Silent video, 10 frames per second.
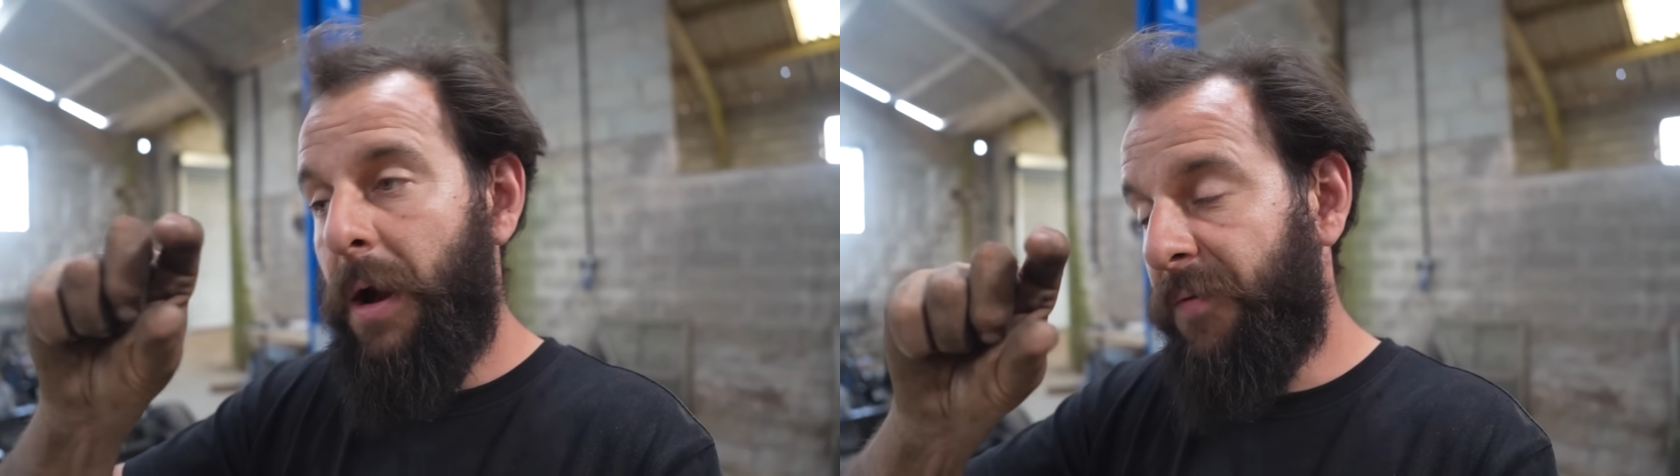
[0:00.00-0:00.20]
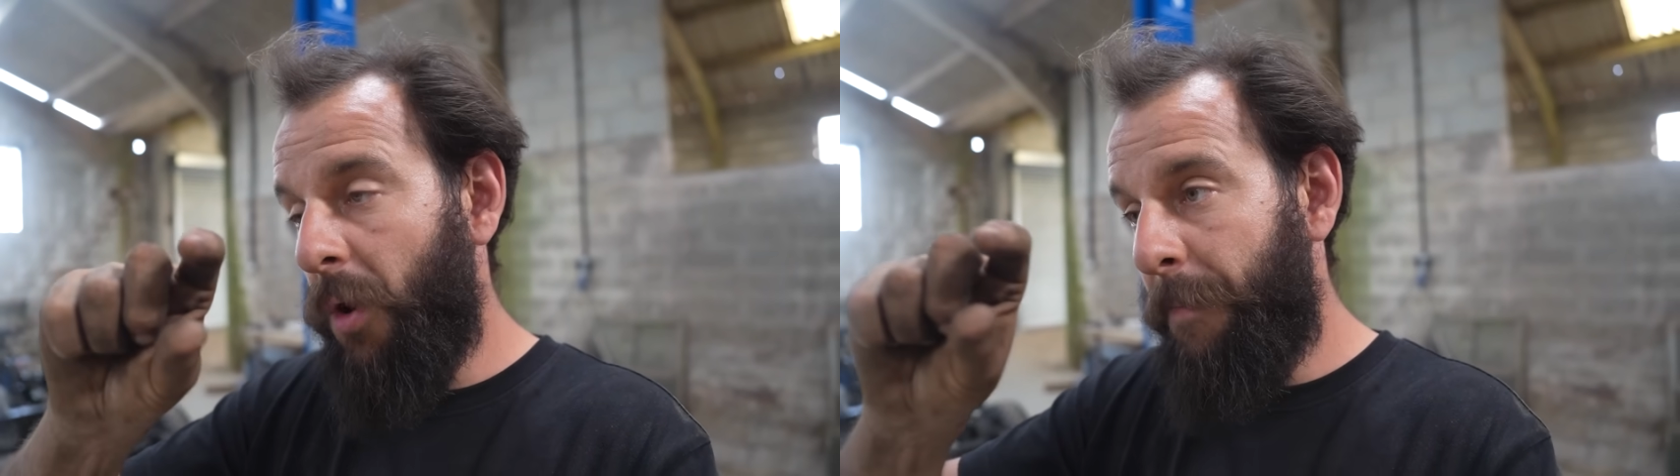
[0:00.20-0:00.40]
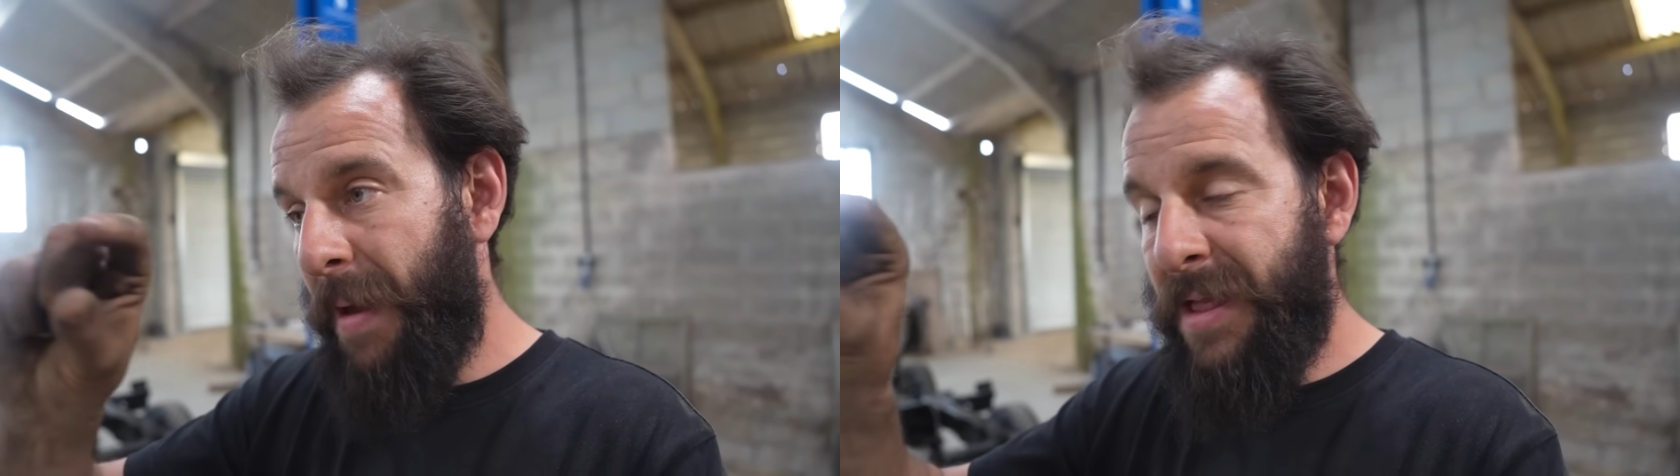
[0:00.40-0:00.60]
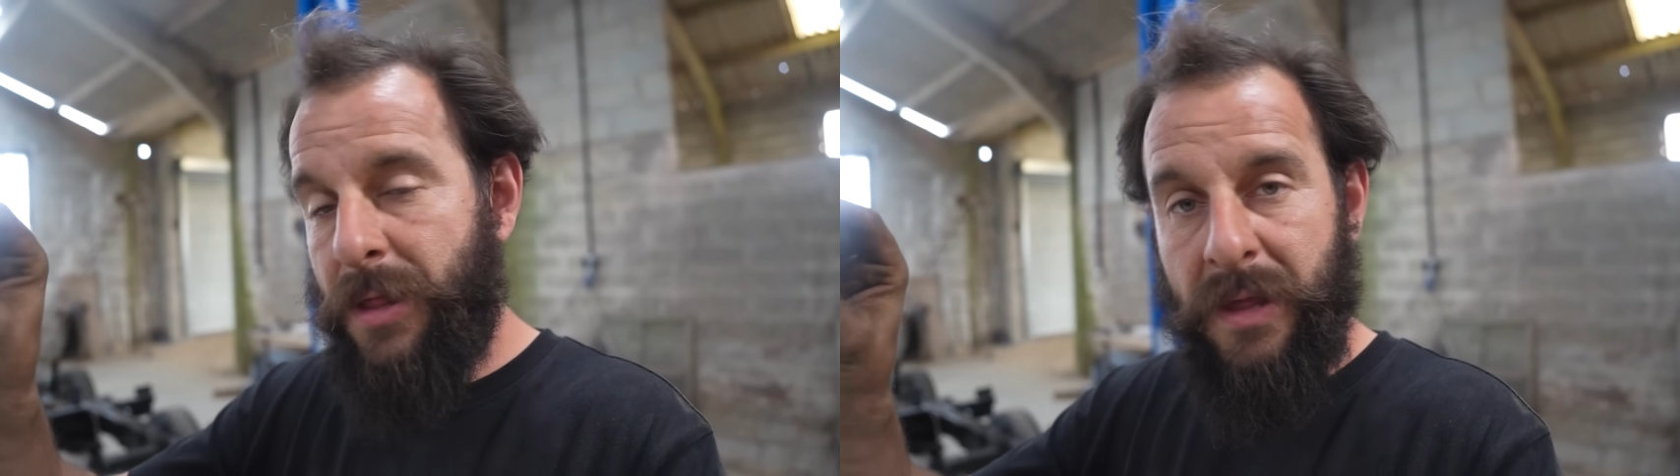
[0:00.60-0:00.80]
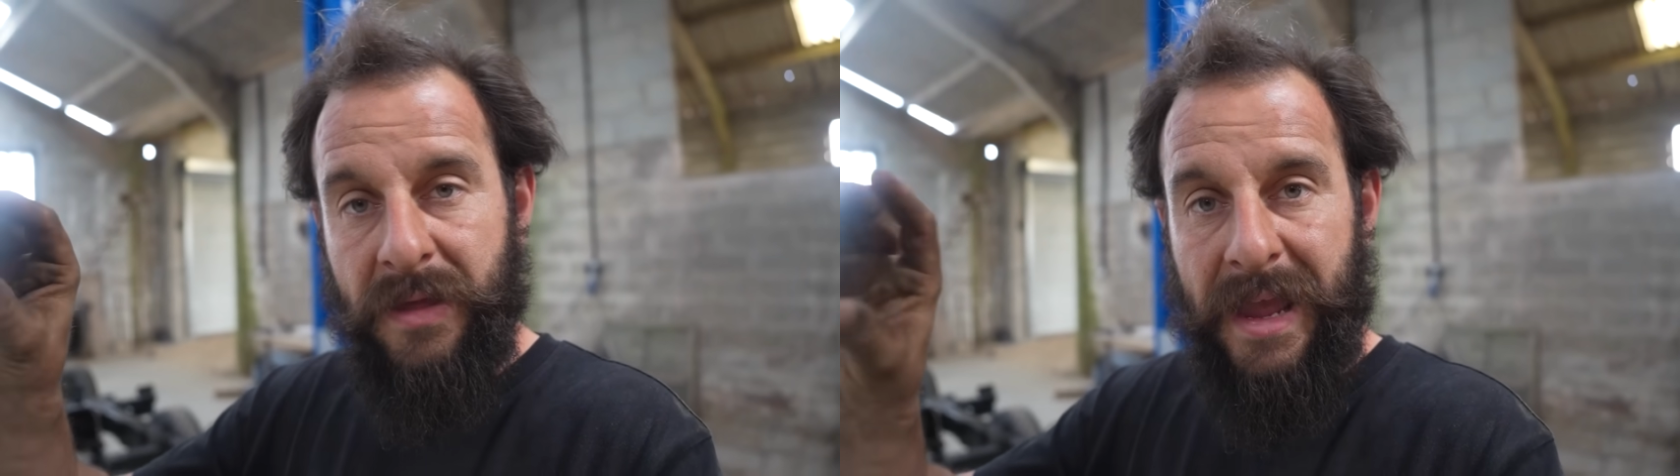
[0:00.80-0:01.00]
I've got
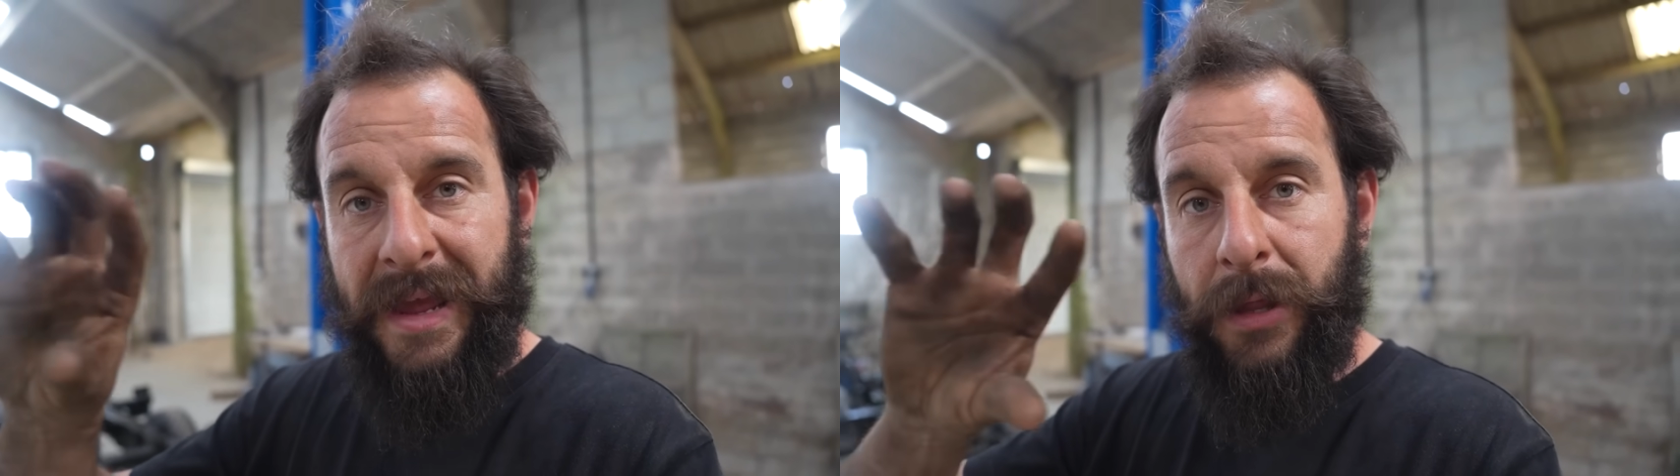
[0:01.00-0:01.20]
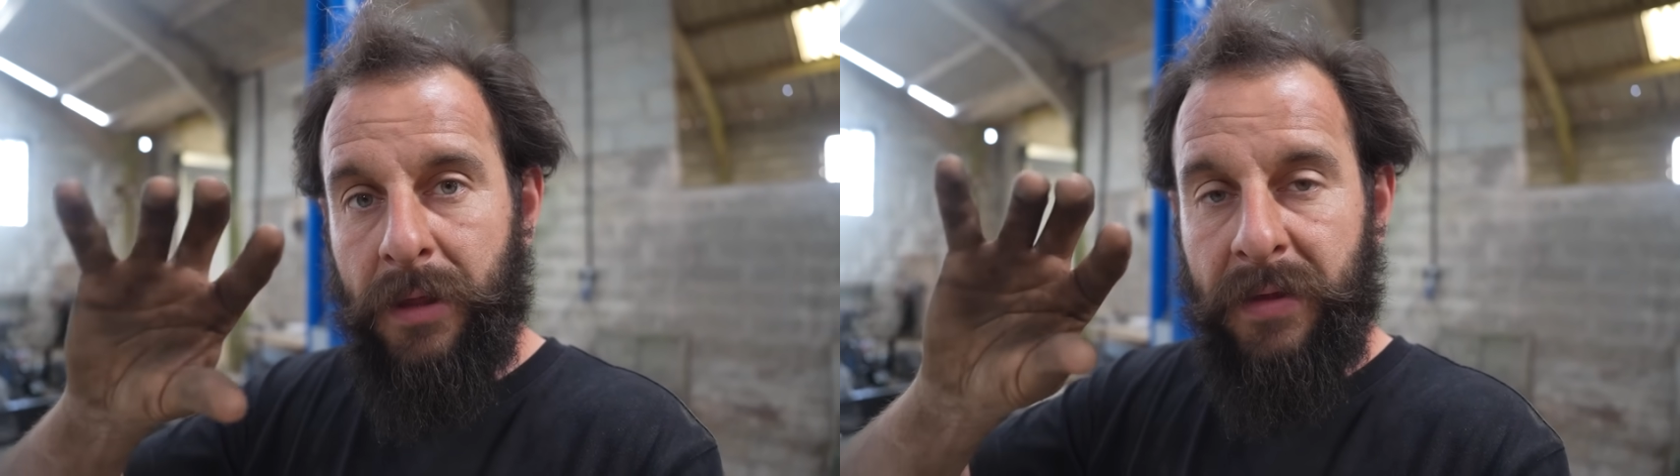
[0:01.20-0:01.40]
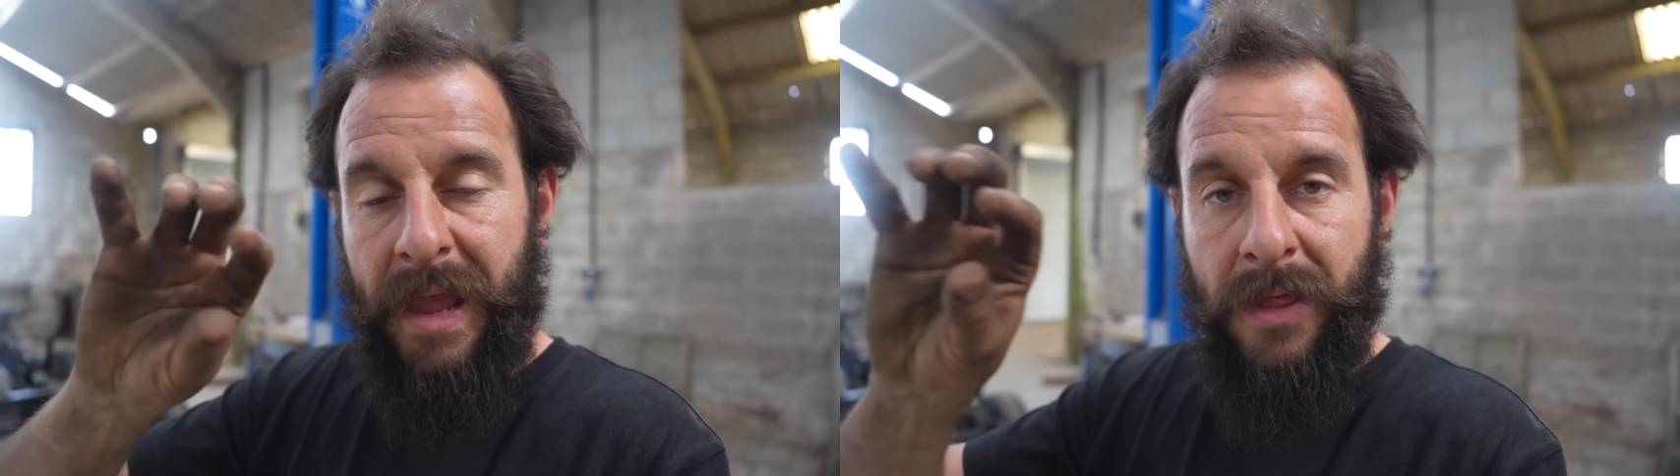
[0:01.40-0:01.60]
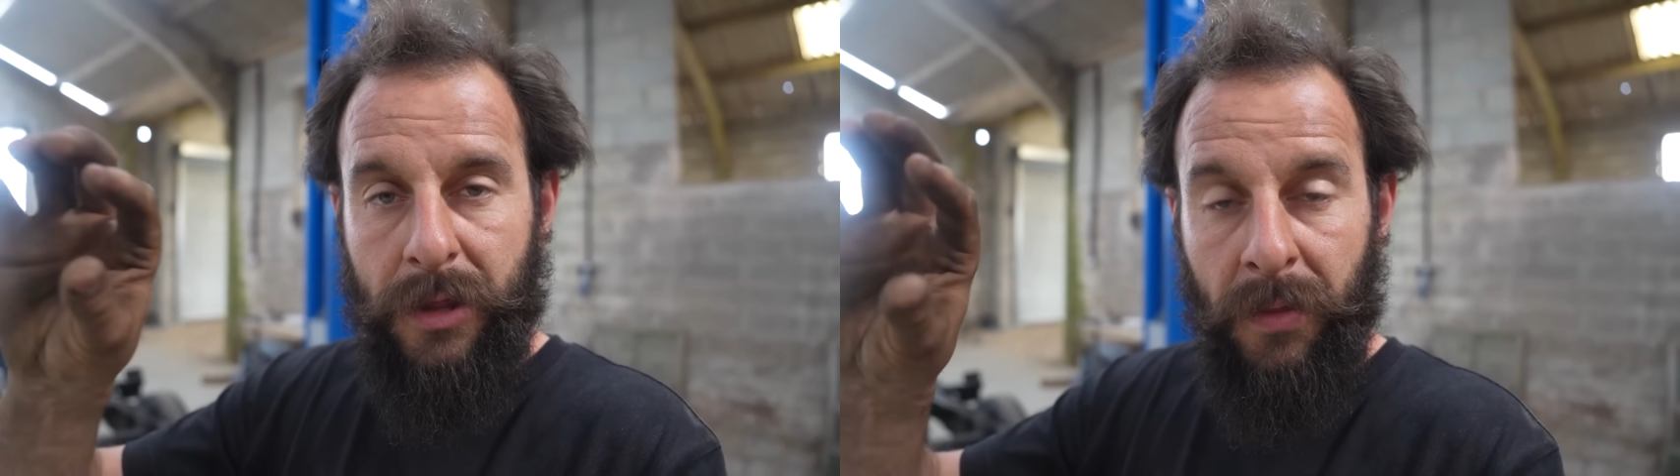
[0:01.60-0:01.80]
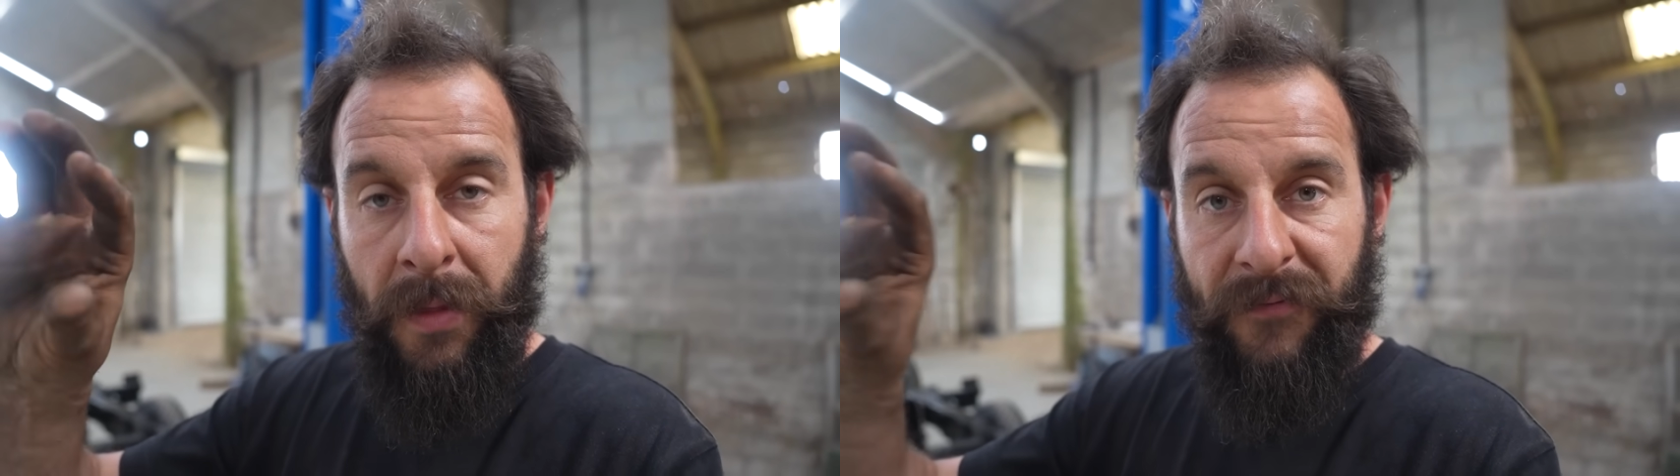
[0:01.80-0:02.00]
bends and dings and
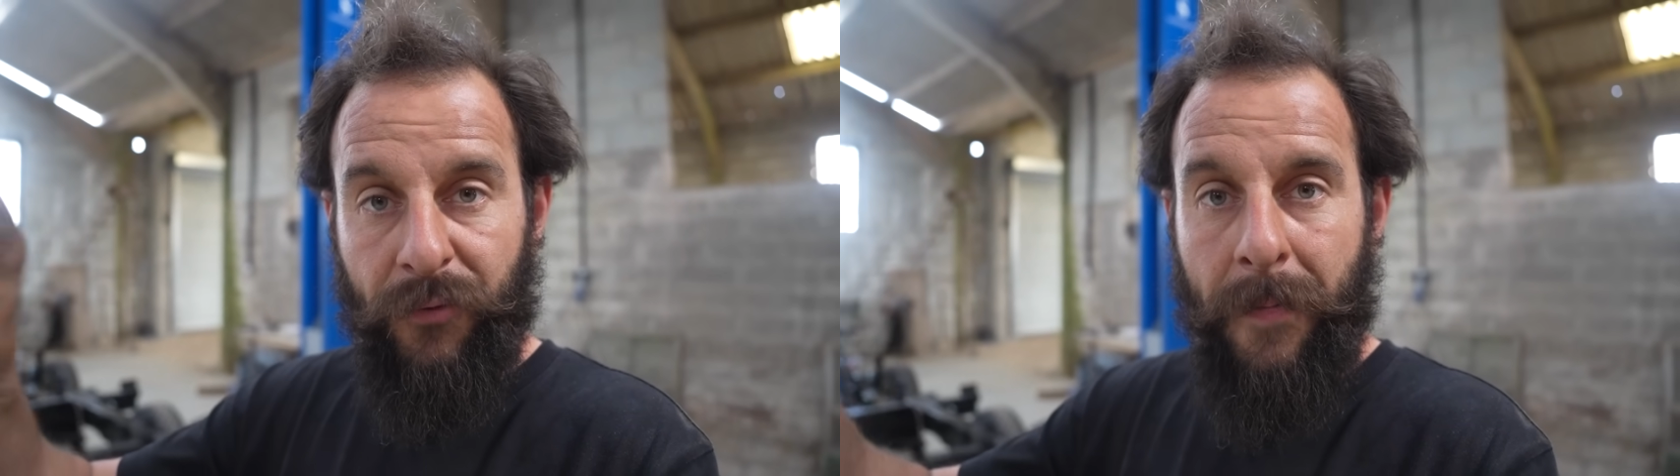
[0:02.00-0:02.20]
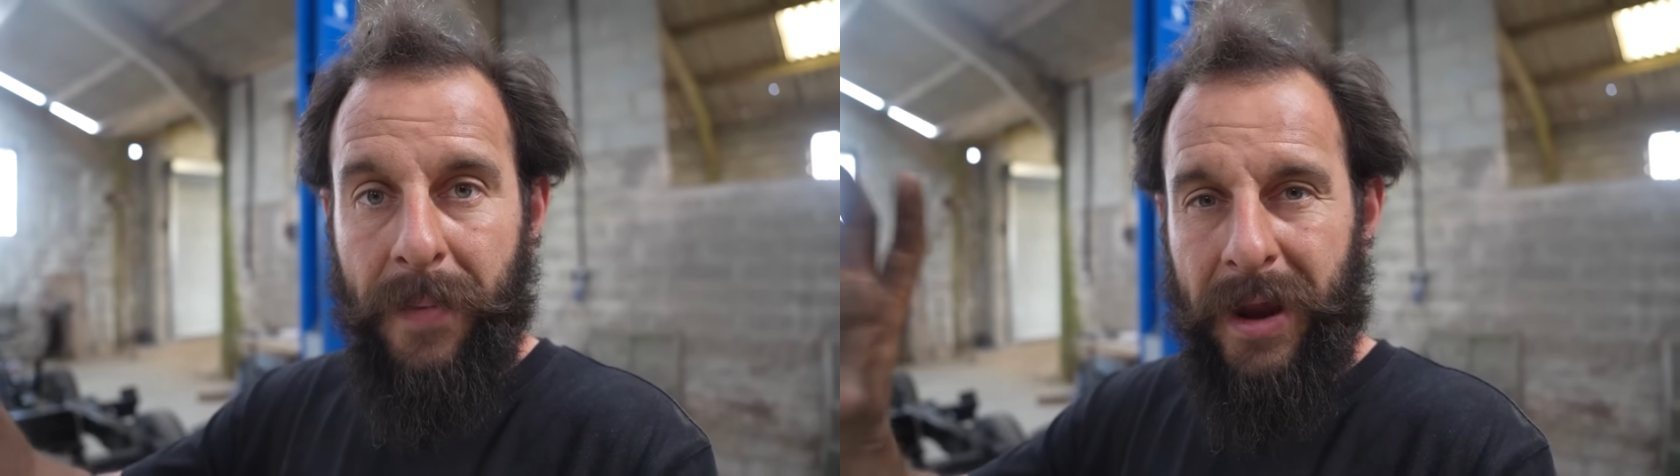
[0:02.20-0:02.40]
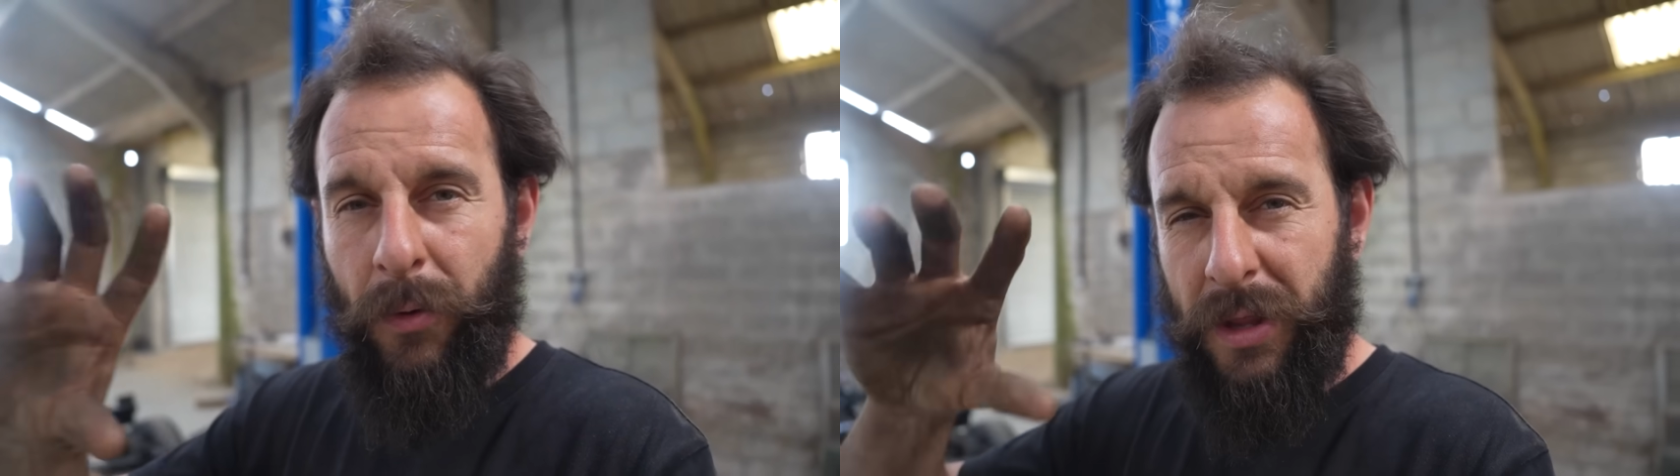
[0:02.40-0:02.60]
dents on the front panel.